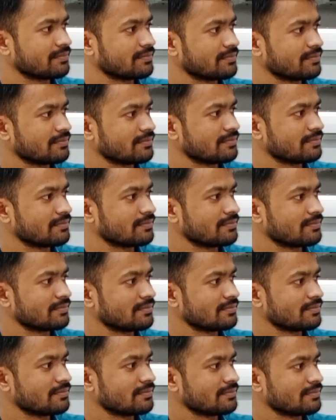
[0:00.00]

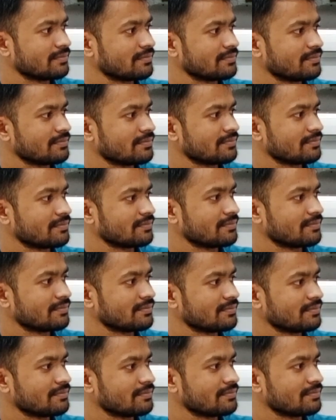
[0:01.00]

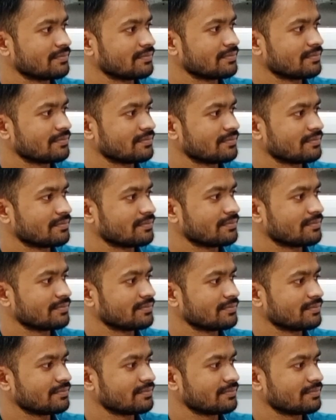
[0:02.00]

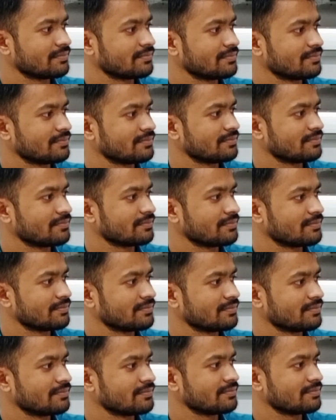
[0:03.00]

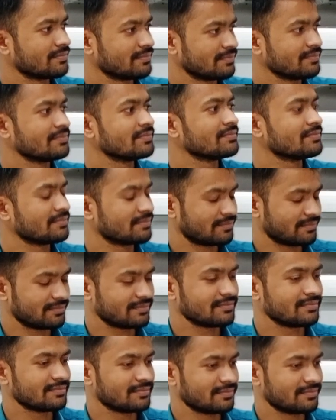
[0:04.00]
The person shown says nothing.